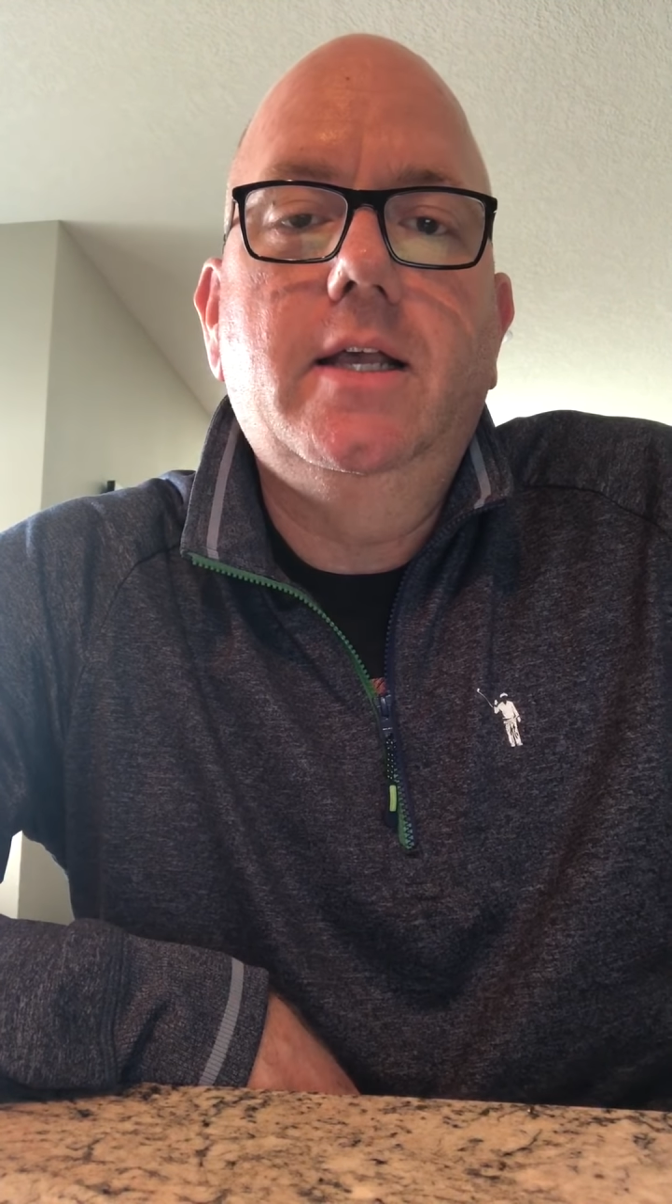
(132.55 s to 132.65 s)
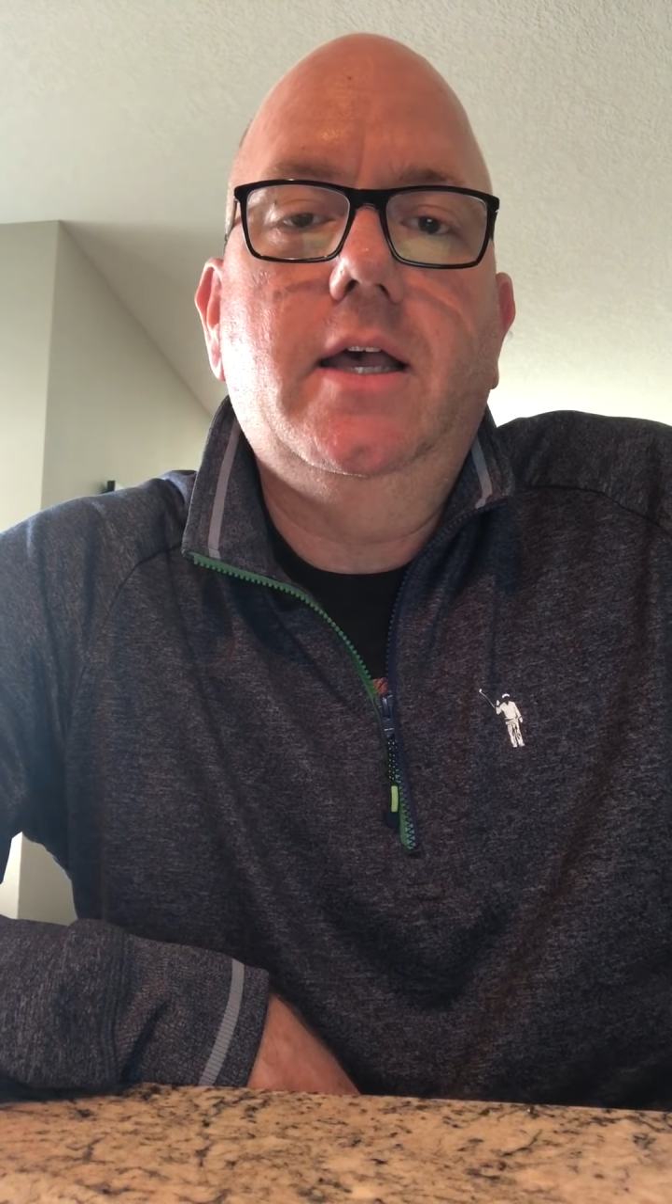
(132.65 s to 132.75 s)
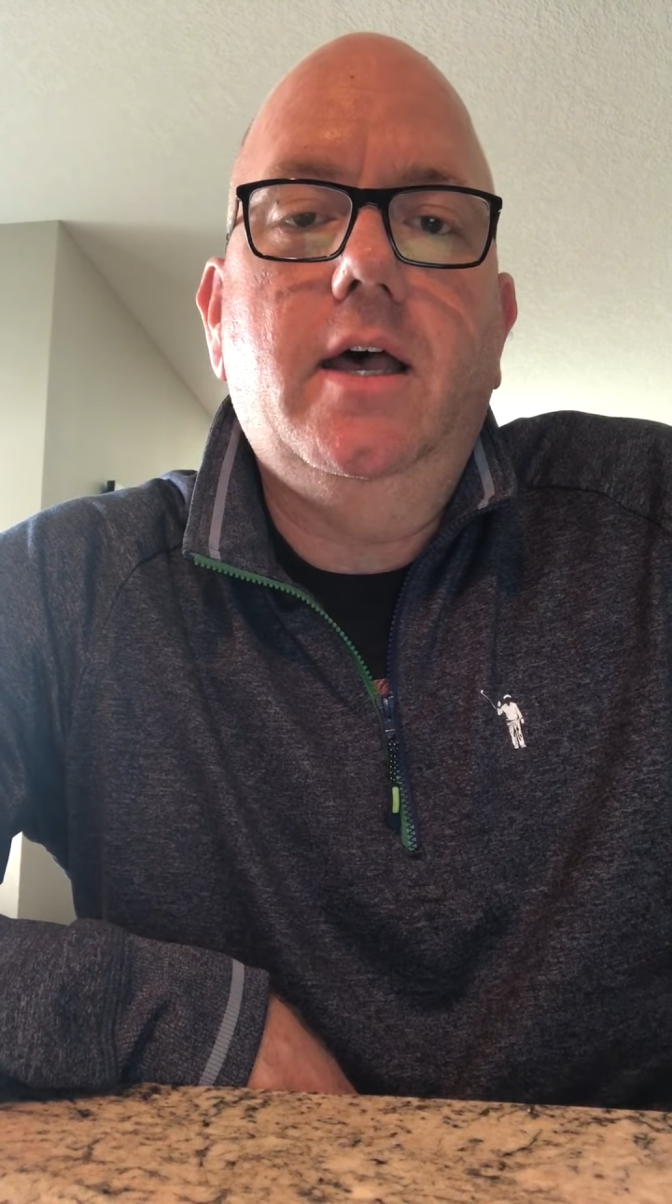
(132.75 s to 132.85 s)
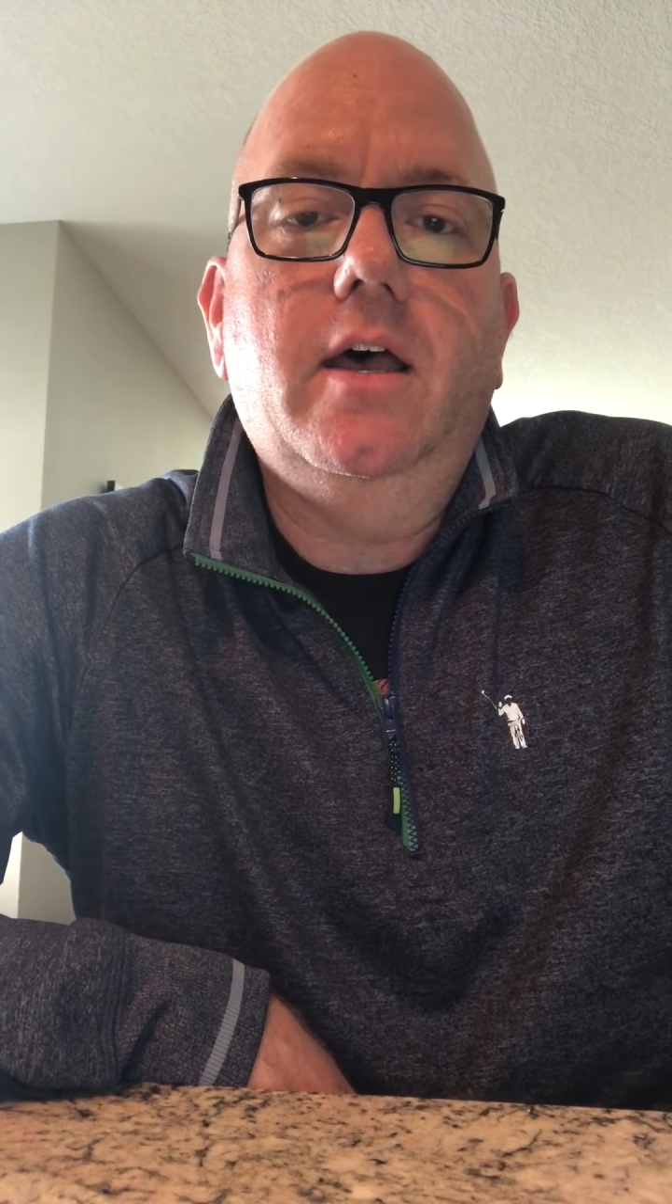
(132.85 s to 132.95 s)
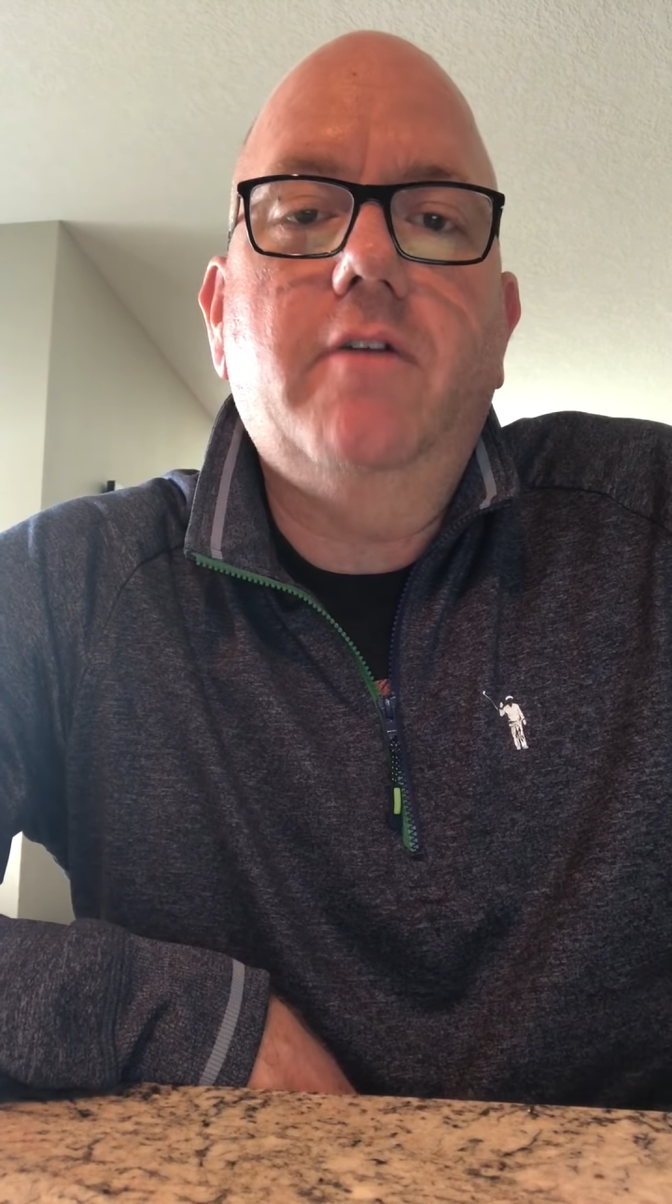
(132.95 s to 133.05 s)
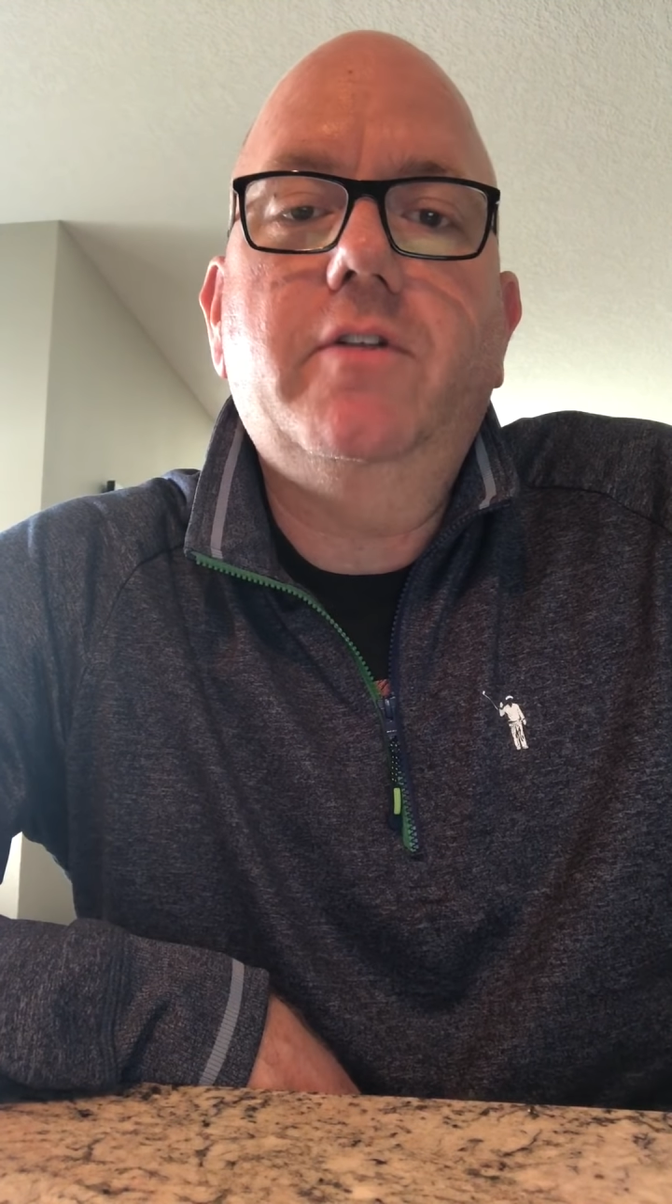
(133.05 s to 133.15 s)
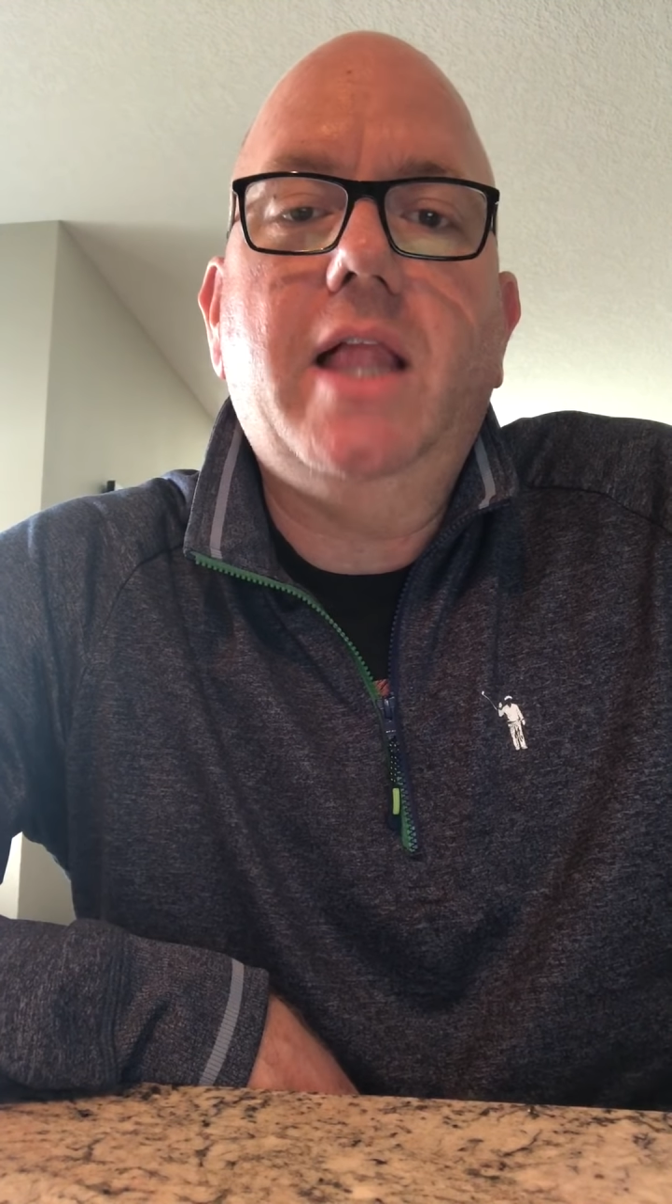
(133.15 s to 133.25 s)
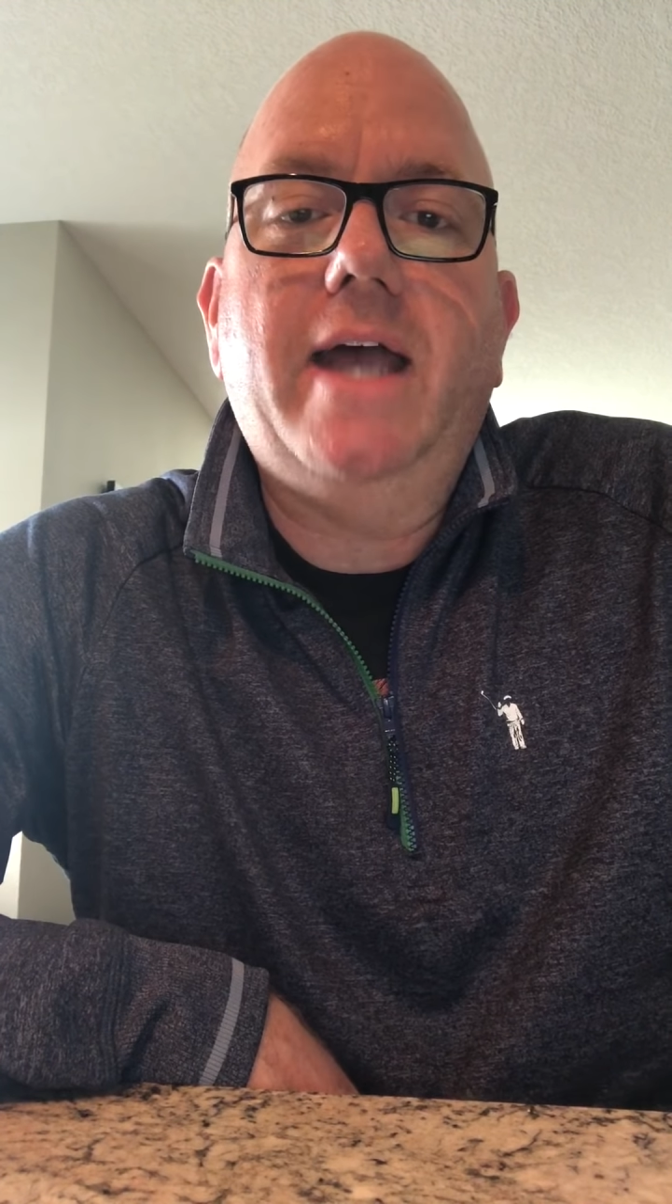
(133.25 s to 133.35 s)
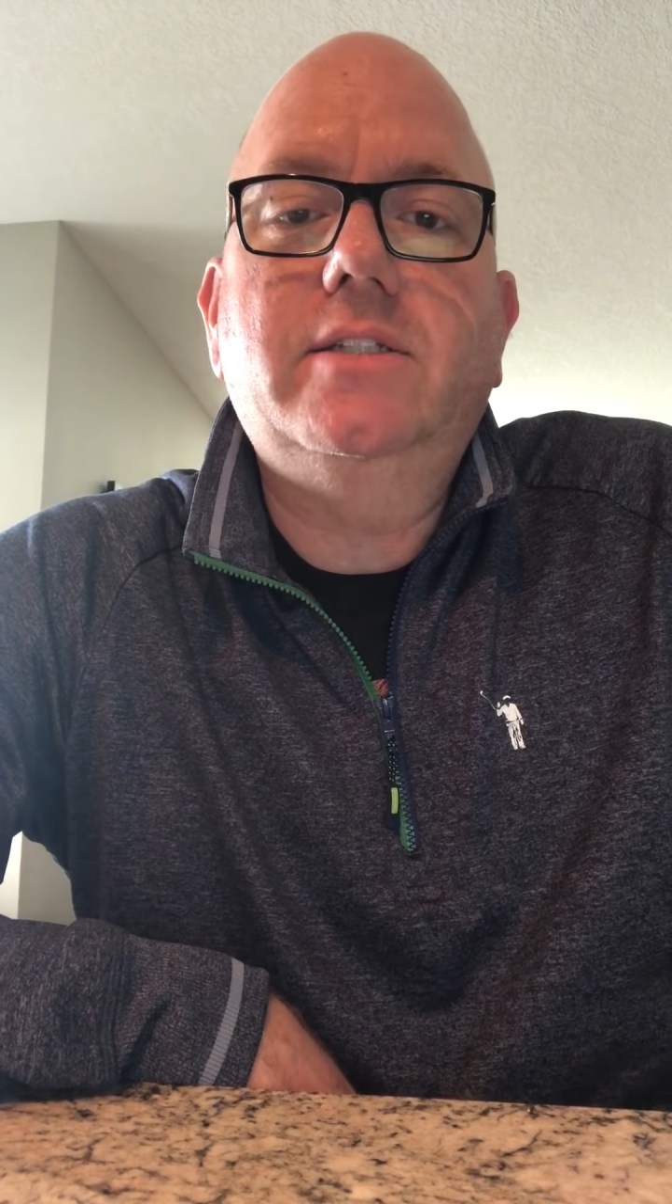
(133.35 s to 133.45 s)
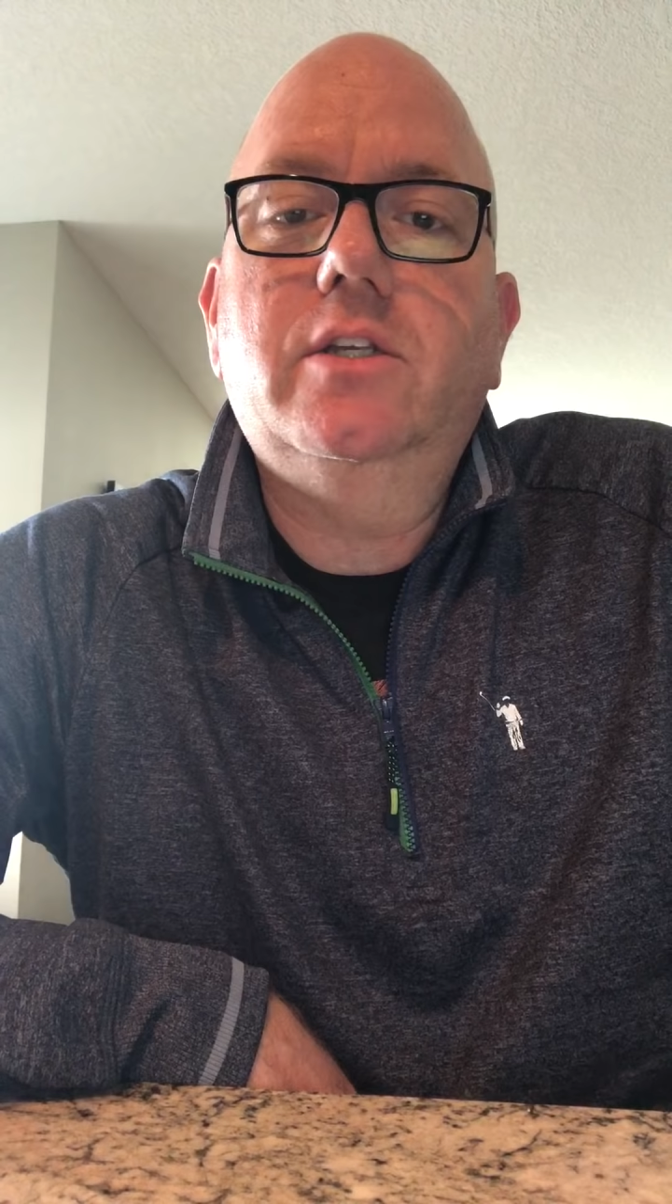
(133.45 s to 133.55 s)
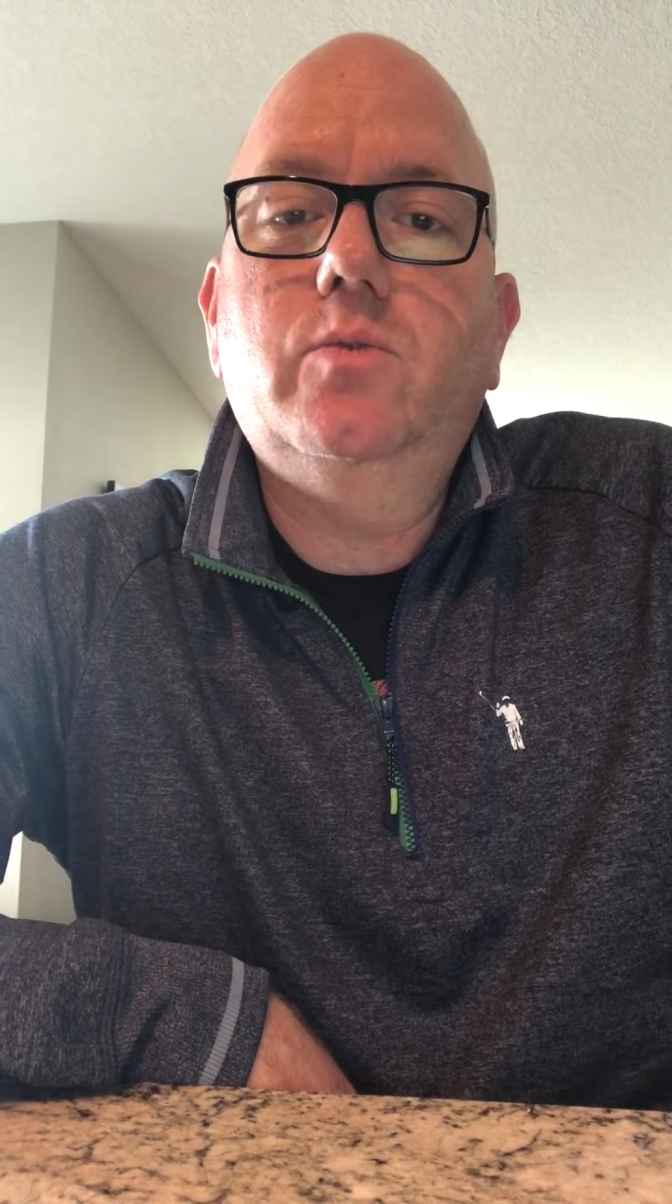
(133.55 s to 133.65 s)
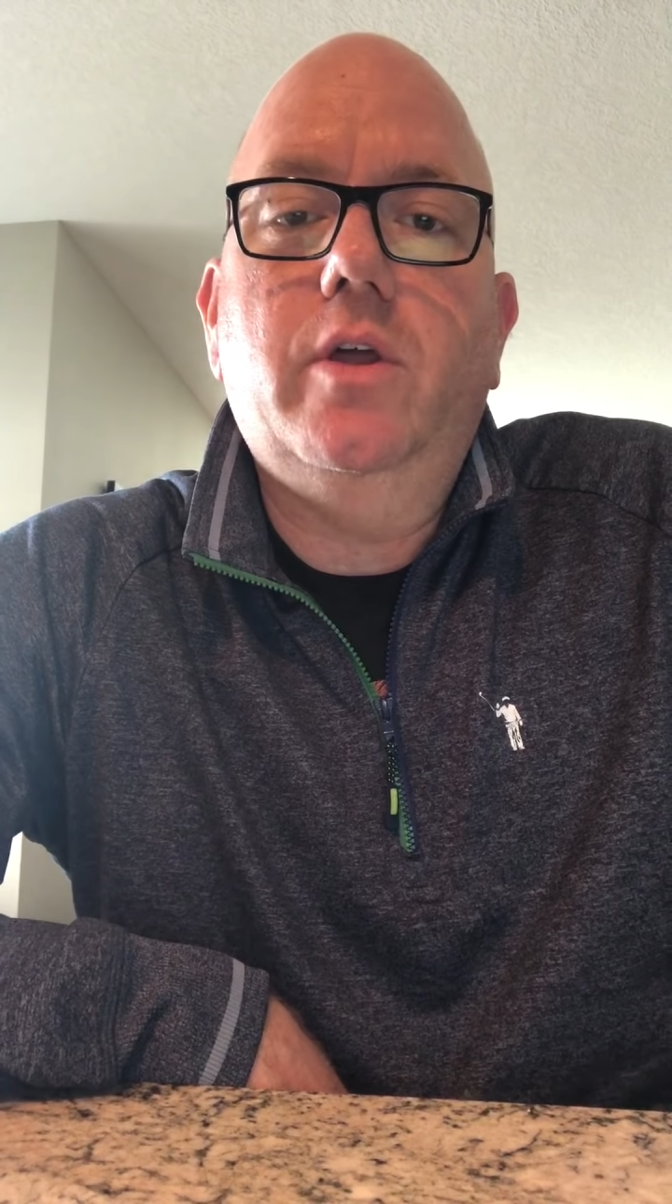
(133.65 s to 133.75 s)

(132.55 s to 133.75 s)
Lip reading: of classes,